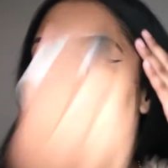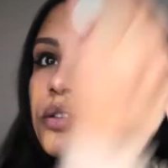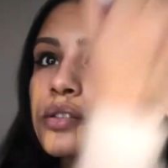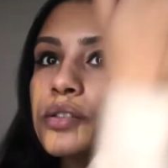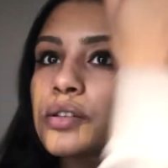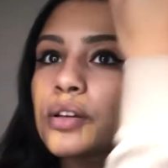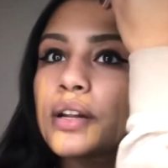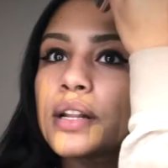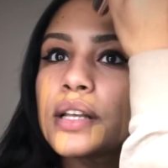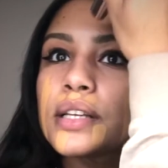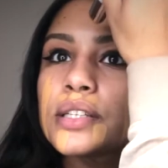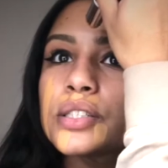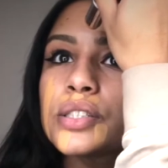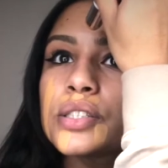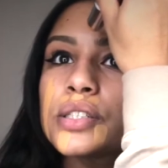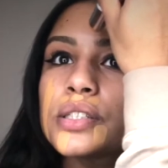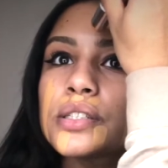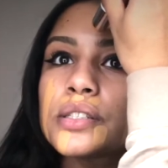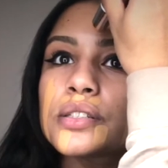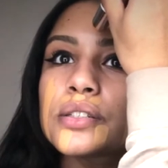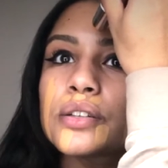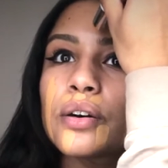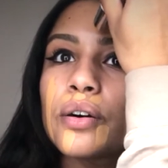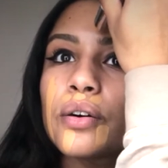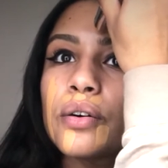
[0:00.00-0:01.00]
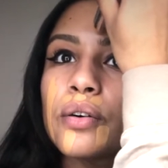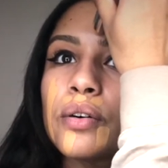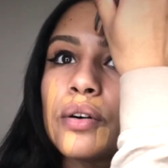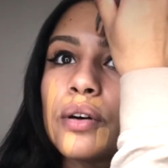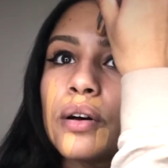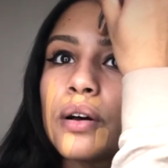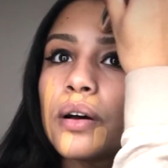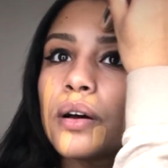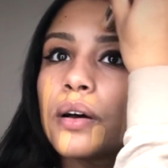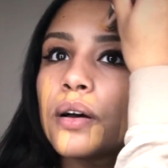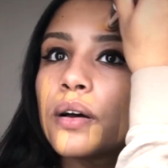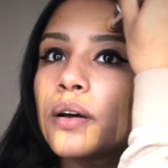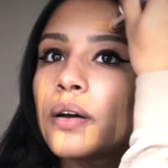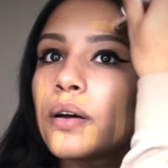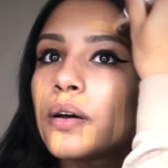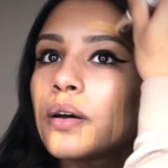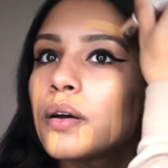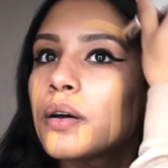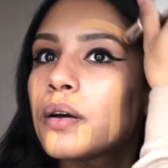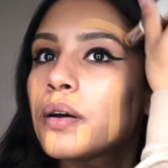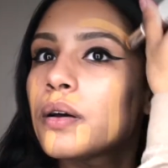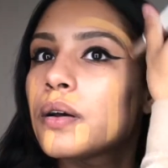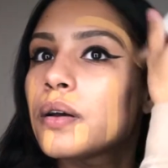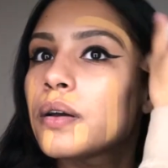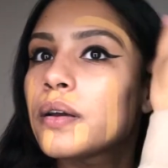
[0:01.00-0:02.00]
So let's just go
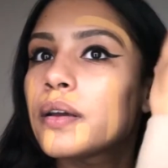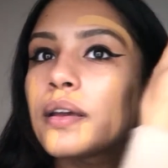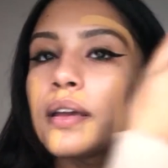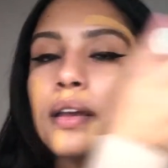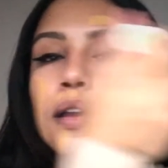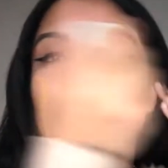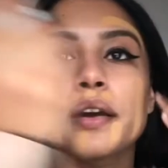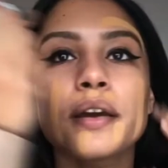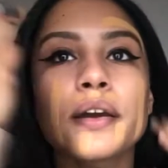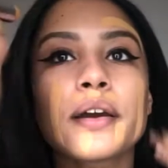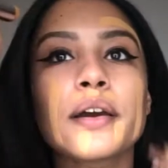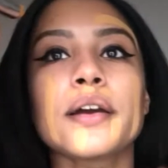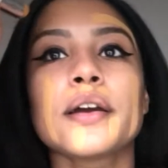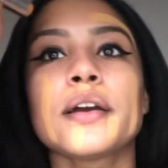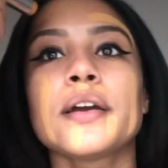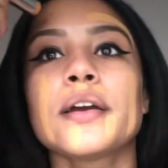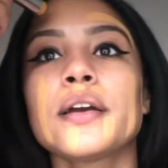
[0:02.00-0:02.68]
here.